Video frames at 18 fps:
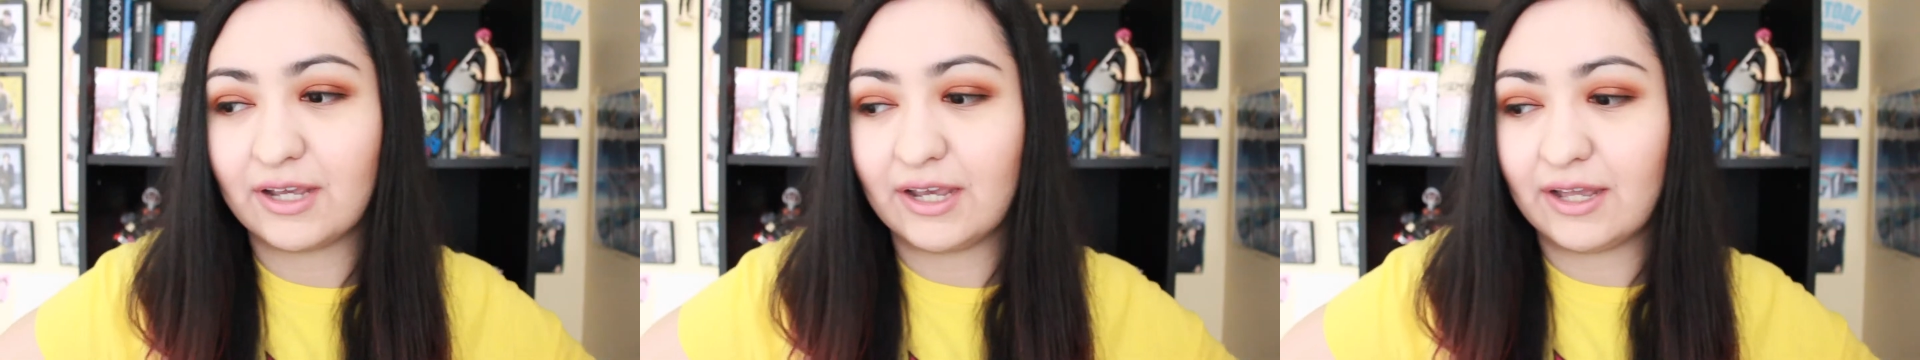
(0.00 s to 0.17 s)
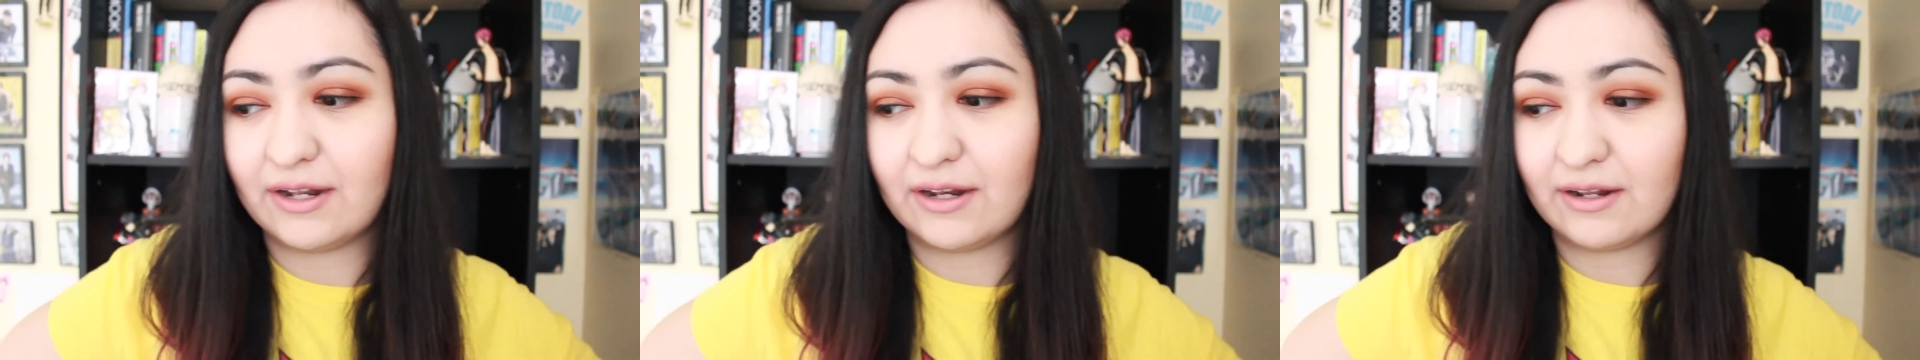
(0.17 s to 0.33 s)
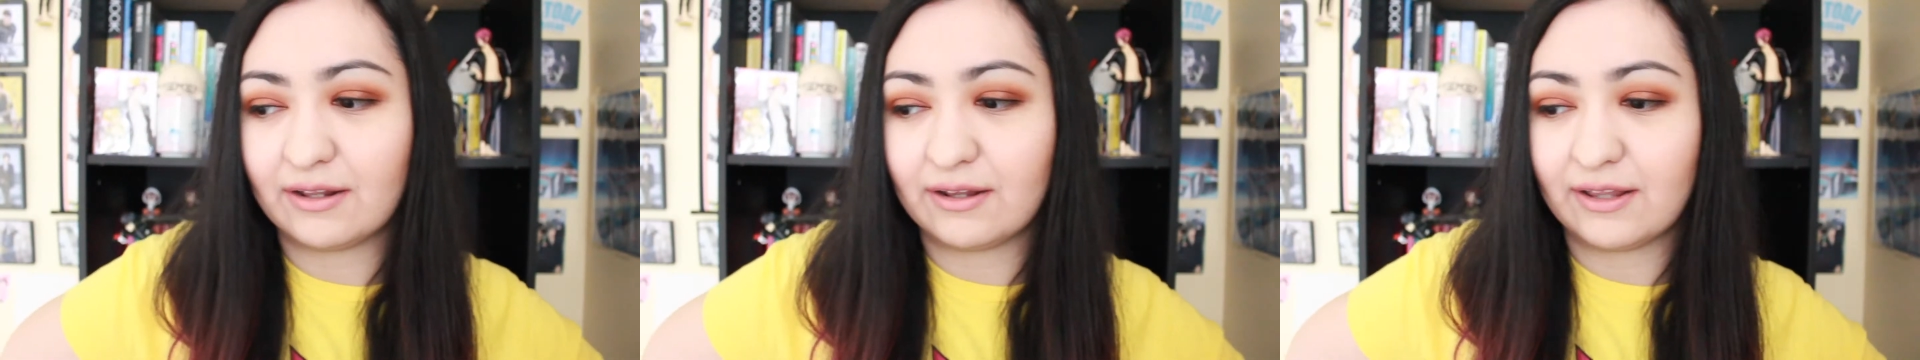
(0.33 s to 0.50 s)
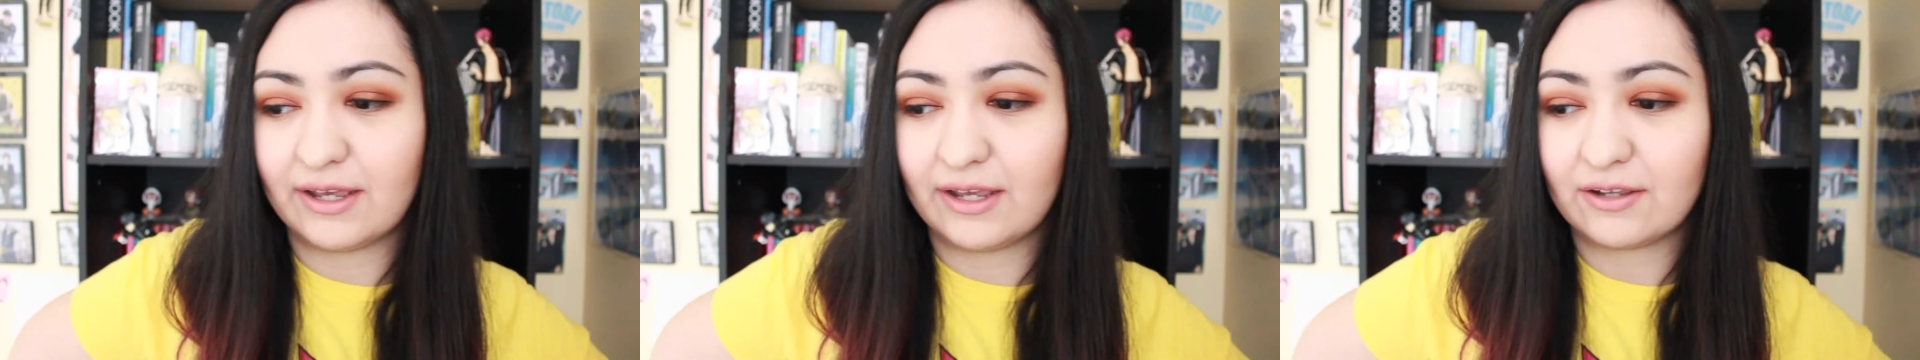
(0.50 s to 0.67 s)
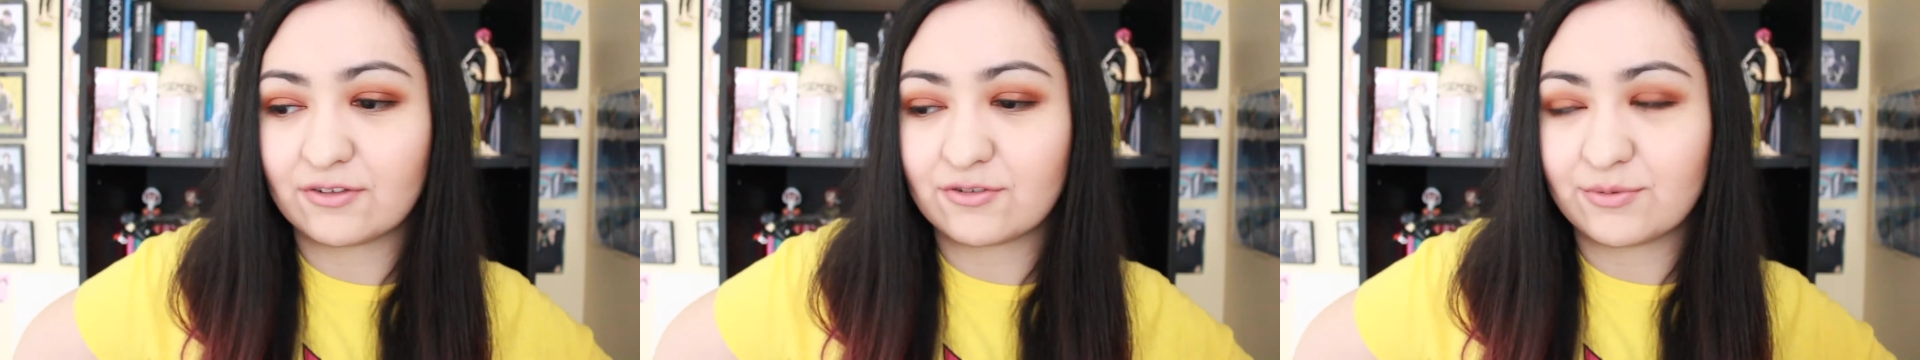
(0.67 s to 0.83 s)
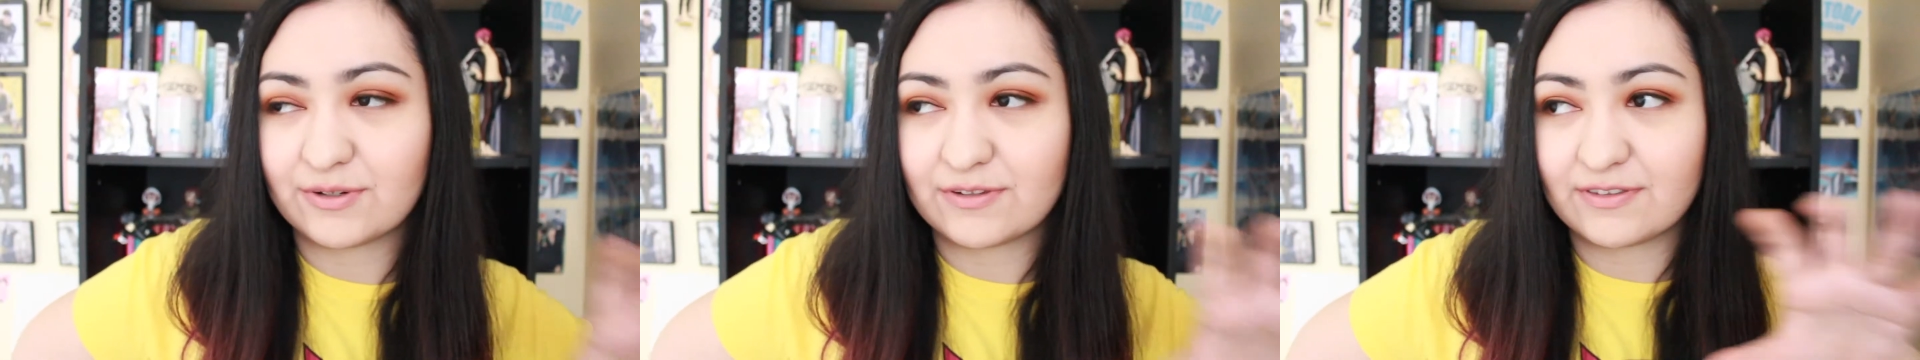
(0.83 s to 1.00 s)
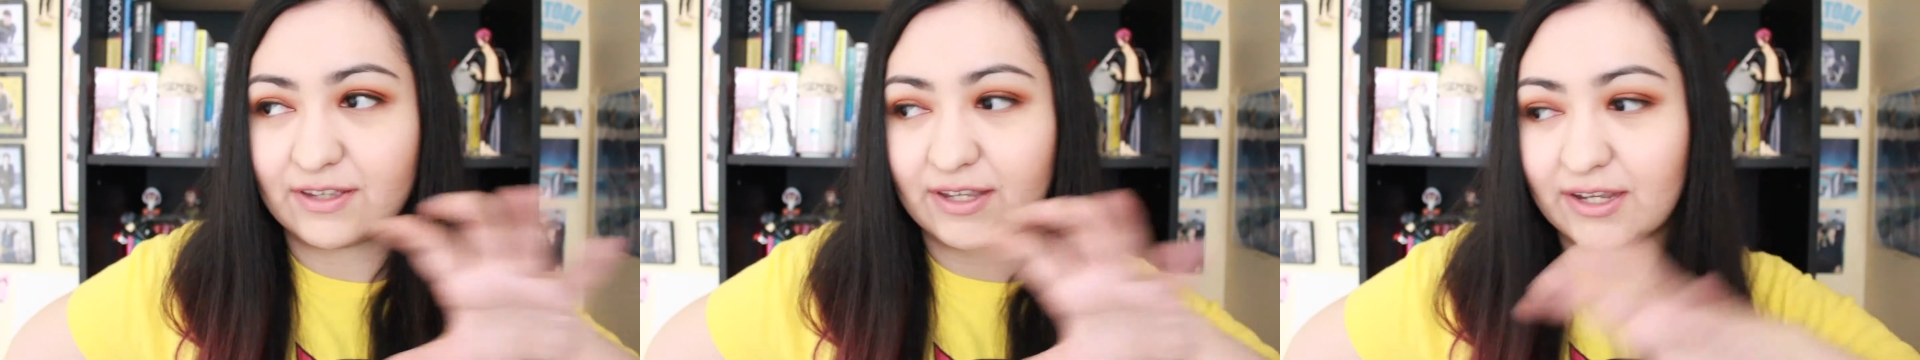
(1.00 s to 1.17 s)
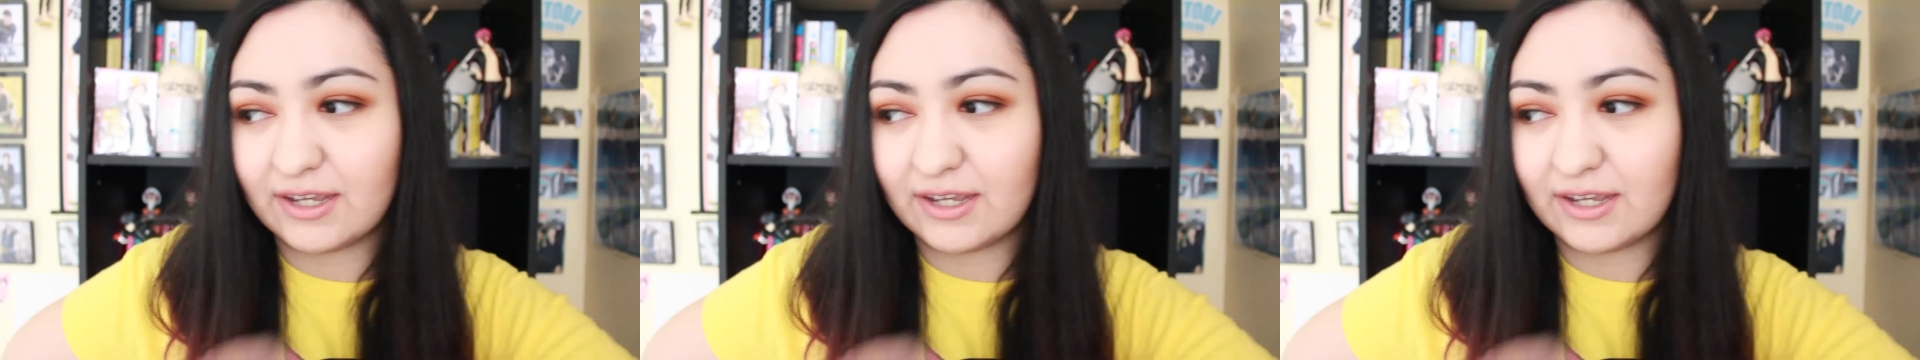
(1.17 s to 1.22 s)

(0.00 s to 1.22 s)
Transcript: and like towards the